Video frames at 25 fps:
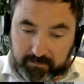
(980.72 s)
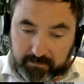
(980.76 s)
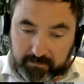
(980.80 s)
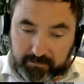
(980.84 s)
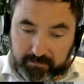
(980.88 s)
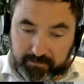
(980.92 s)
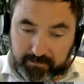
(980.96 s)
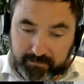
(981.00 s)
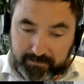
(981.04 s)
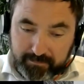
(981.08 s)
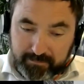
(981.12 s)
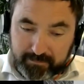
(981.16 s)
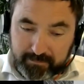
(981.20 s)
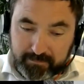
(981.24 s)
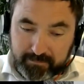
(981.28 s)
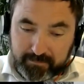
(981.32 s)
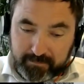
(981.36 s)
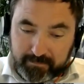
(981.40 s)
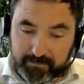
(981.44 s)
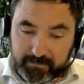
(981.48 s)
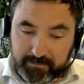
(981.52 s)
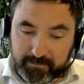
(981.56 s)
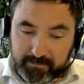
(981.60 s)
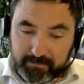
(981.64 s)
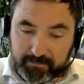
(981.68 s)

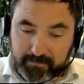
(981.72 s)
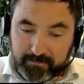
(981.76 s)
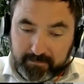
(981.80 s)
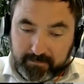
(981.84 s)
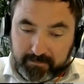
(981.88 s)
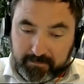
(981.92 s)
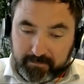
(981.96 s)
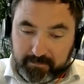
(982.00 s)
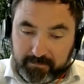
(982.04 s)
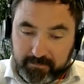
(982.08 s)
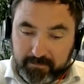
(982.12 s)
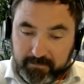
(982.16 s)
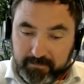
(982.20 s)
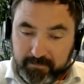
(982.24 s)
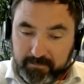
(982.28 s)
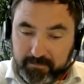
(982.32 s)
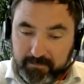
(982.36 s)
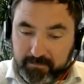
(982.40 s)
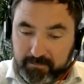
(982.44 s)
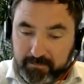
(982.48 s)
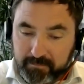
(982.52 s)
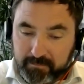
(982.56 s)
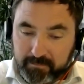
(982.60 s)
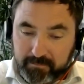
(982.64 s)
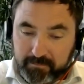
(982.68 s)

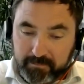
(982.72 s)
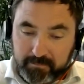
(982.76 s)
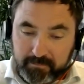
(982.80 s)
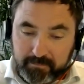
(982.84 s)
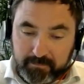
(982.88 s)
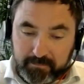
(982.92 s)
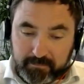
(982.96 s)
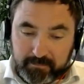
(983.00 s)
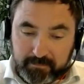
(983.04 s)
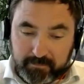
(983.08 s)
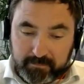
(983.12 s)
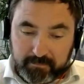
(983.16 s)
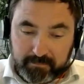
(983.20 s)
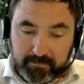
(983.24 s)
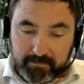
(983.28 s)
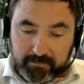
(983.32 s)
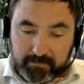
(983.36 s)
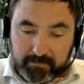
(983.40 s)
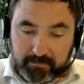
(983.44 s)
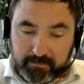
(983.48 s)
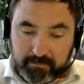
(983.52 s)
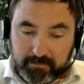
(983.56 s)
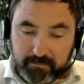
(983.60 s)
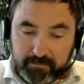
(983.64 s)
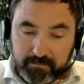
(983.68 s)

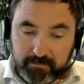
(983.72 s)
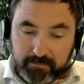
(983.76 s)
[no speech]